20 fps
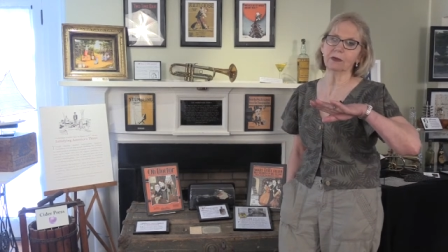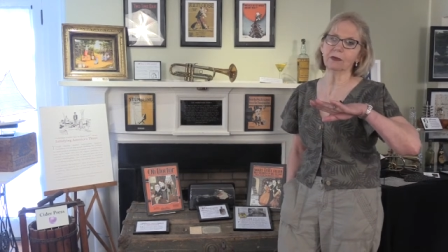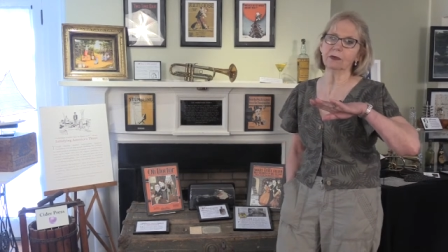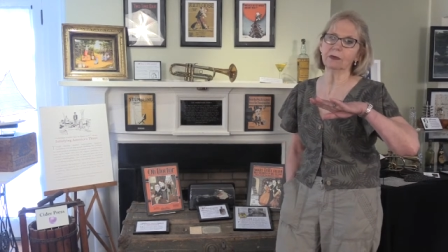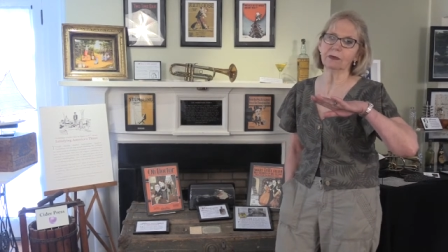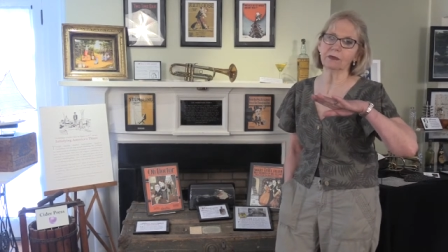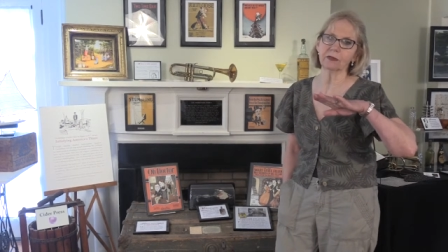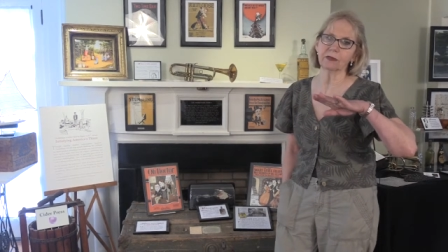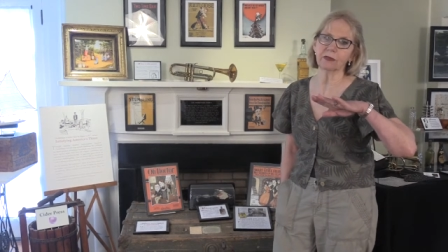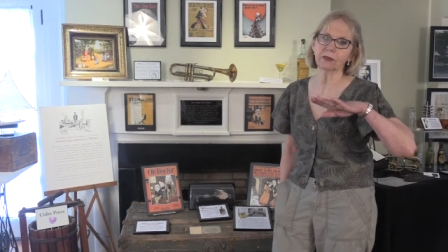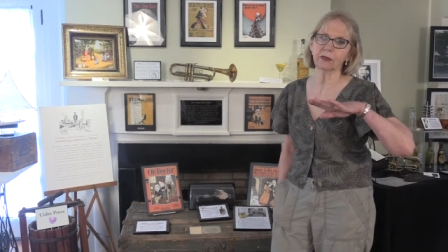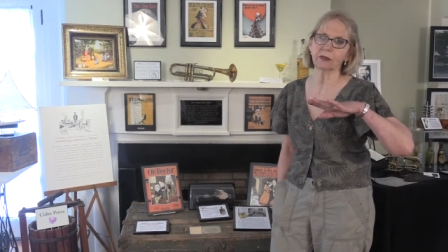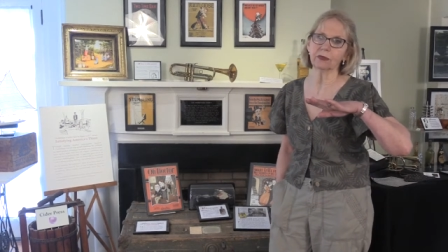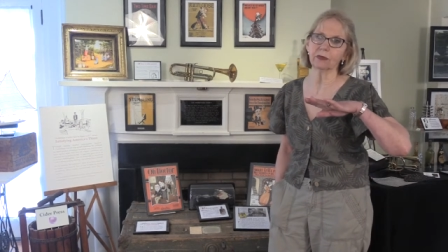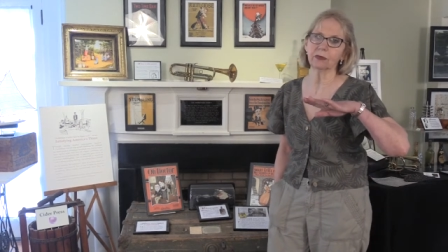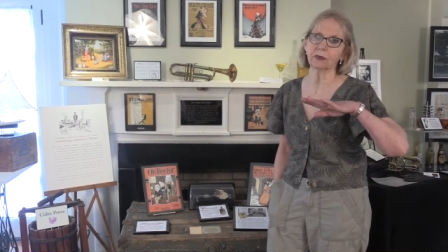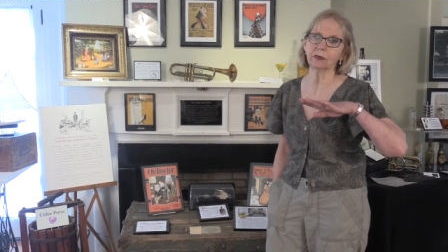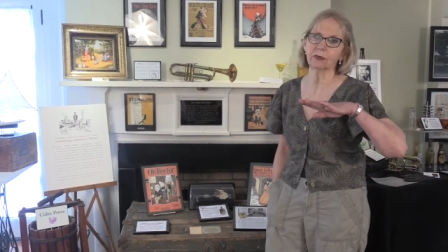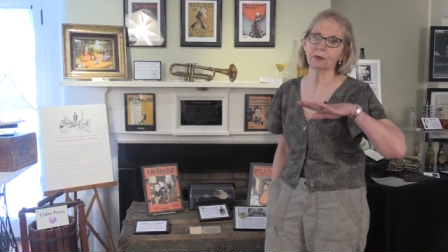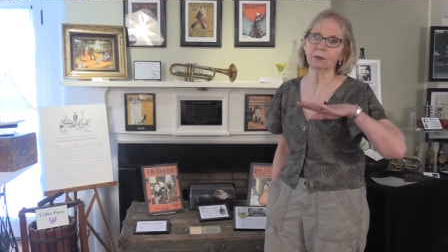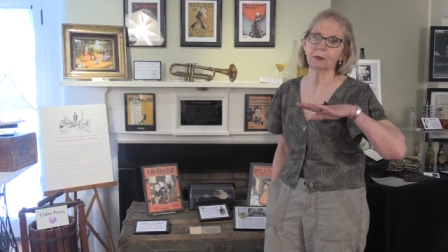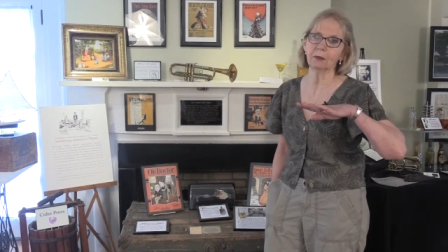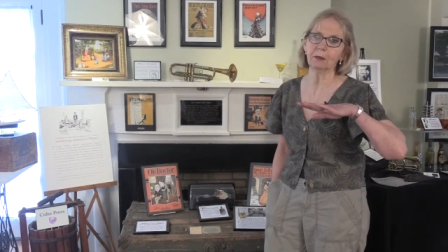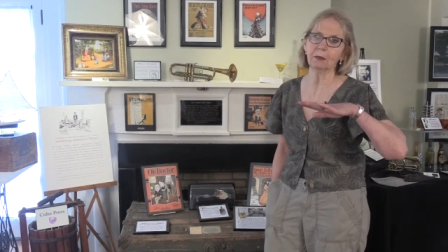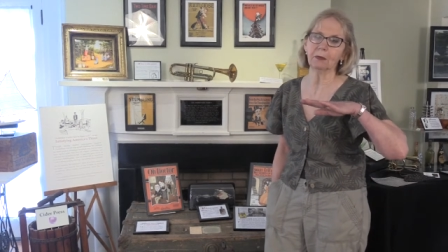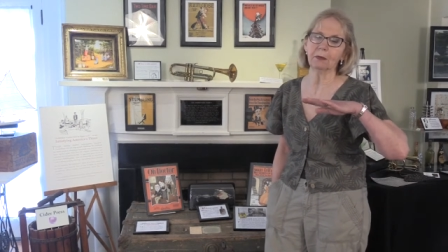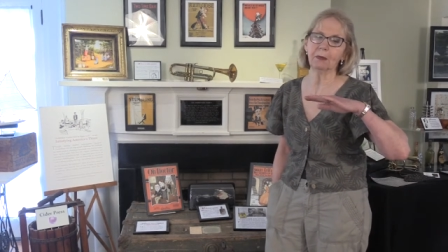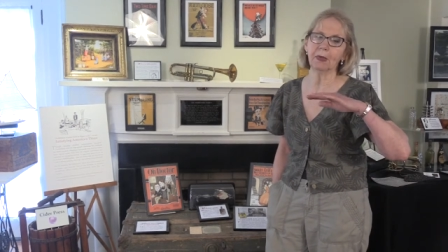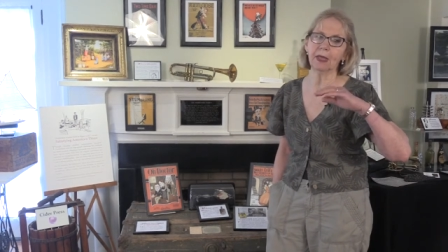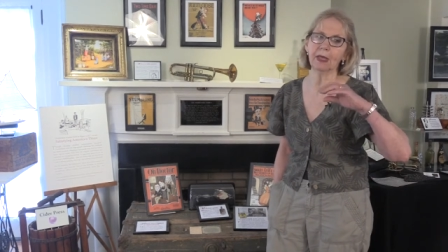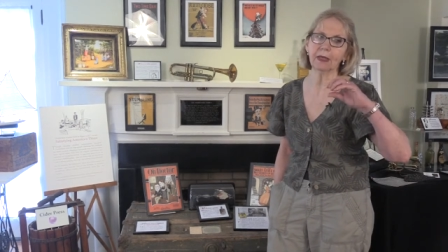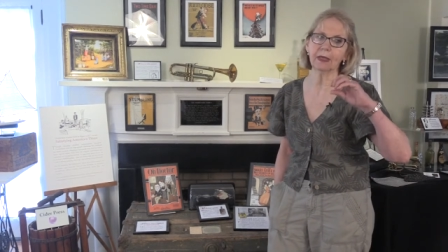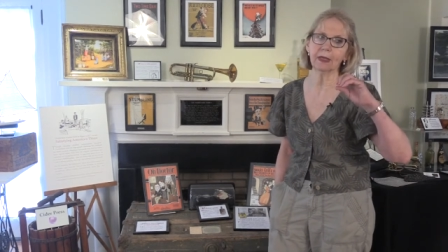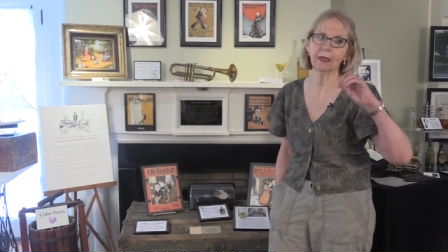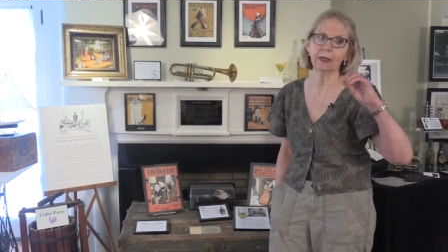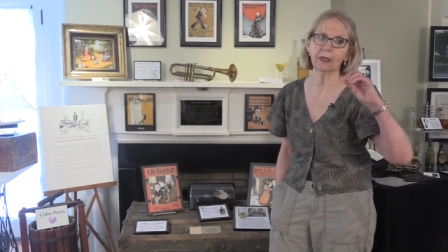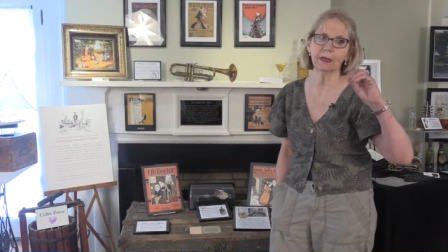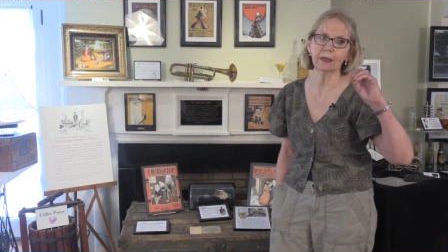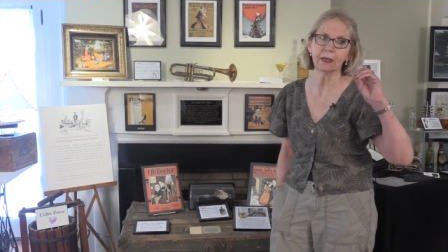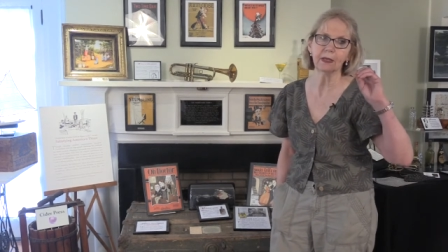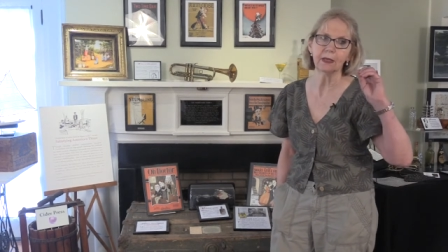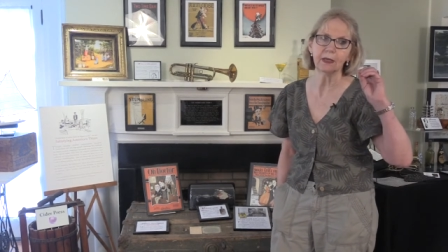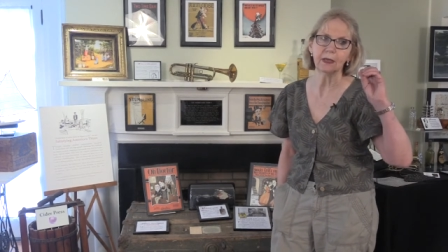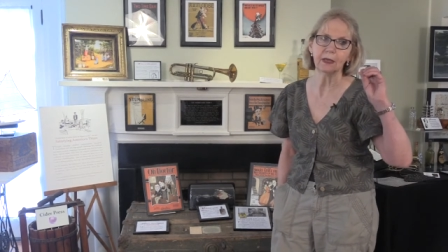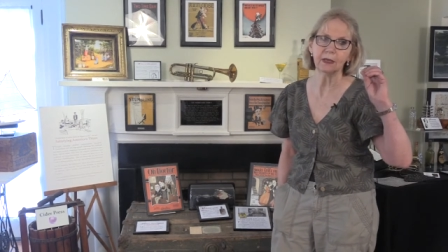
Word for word: used to make it